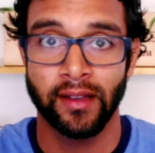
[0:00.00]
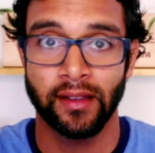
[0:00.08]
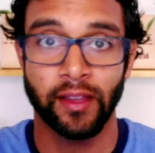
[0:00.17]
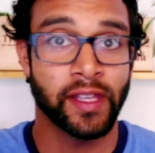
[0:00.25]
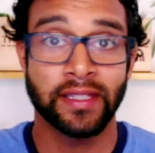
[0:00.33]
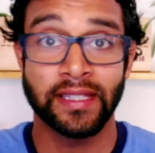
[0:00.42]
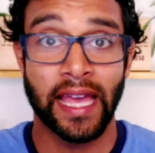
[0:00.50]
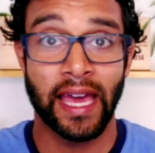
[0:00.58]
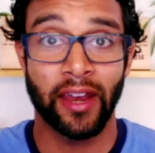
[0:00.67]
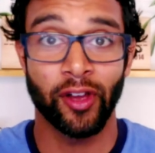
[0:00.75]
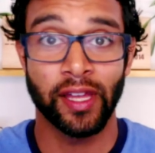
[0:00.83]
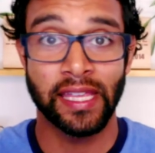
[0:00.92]
living in
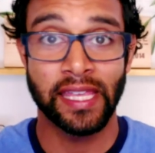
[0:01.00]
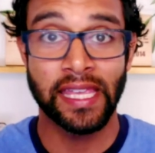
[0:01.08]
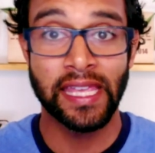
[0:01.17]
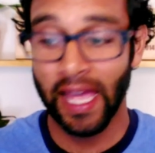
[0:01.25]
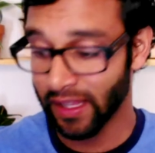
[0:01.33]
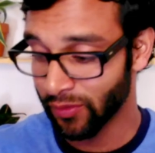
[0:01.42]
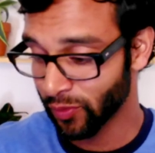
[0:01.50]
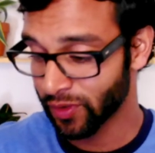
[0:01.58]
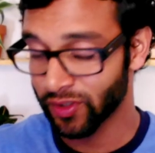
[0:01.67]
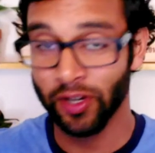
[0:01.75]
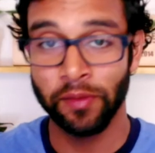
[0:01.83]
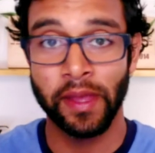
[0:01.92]
Seattle, and he
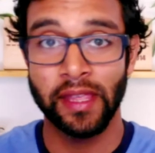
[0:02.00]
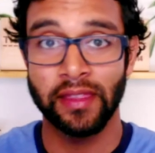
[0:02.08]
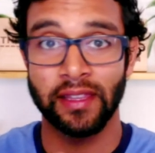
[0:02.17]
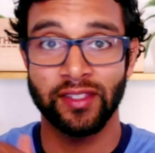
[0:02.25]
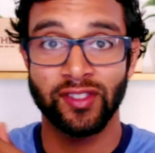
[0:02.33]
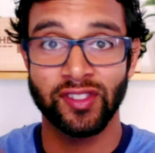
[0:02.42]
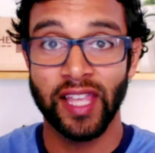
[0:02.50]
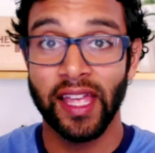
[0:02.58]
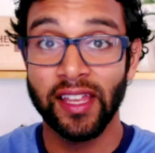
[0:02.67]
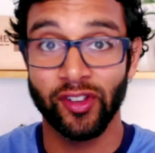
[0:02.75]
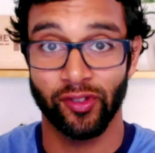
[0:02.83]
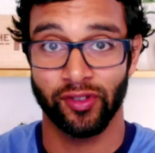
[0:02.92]
had started making these
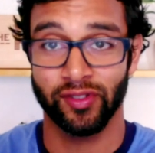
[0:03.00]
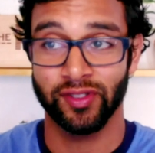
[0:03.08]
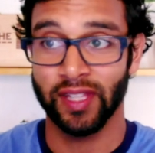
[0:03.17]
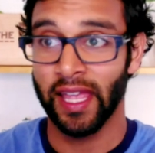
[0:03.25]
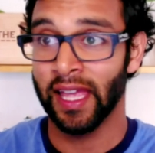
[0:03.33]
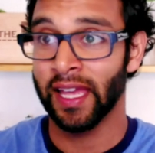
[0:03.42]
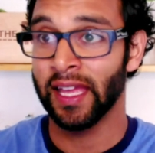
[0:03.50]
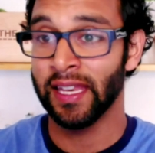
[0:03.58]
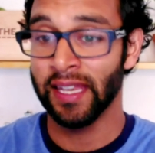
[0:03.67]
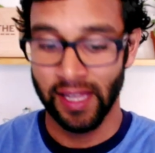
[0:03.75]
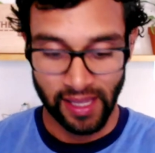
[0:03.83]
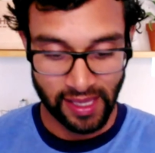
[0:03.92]
sandals.
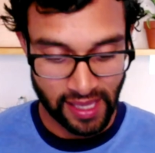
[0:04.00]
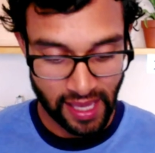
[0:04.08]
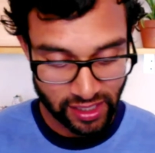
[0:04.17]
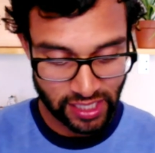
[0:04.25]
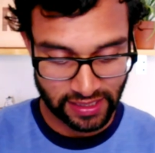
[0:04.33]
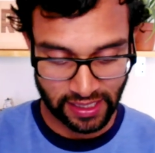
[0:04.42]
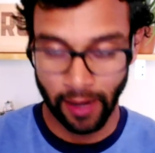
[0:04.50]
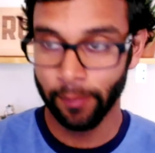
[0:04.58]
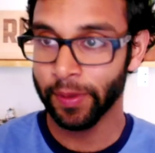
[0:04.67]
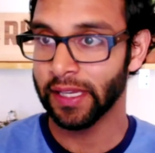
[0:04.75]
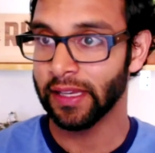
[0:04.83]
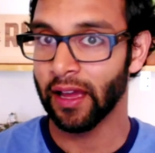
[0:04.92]
And he actually has a
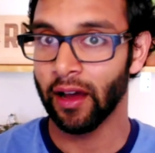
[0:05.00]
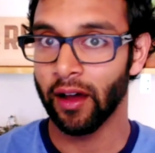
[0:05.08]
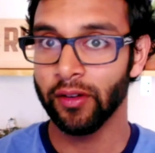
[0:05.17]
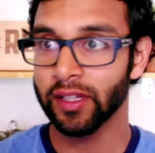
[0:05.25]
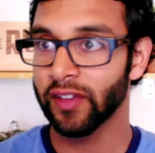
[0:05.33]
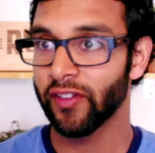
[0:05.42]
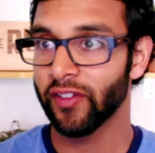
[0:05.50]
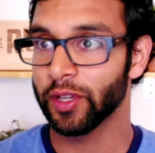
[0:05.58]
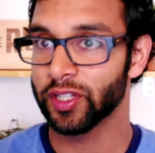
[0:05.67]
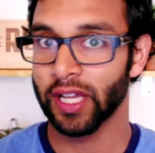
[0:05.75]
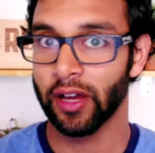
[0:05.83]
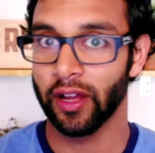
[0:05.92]
company now. I want to give him
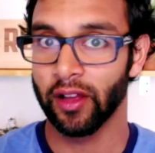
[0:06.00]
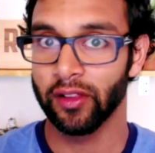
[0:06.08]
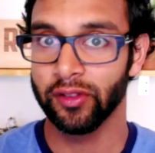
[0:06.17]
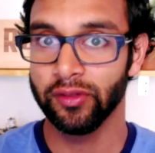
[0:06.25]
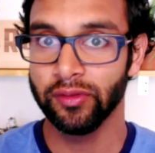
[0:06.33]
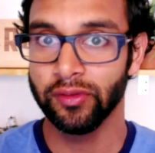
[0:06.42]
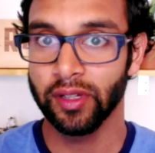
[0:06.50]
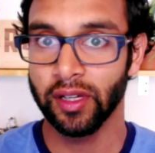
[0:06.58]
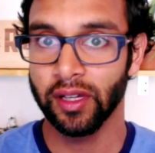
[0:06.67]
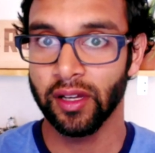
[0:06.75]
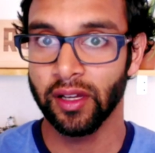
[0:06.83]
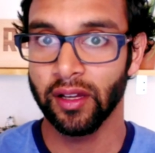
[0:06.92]
a shout out.
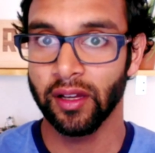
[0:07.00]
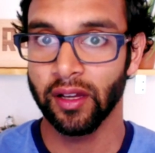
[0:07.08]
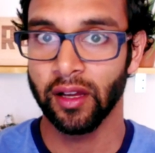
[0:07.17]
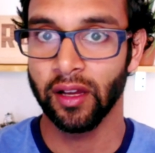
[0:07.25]
Luna